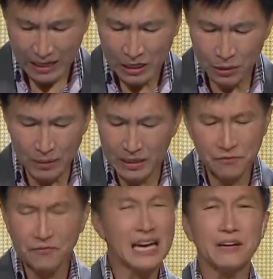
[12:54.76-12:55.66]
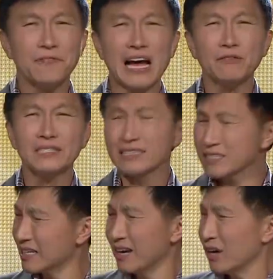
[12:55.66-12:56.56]
you will not find
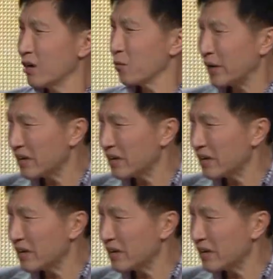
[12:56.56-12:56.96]
fountains when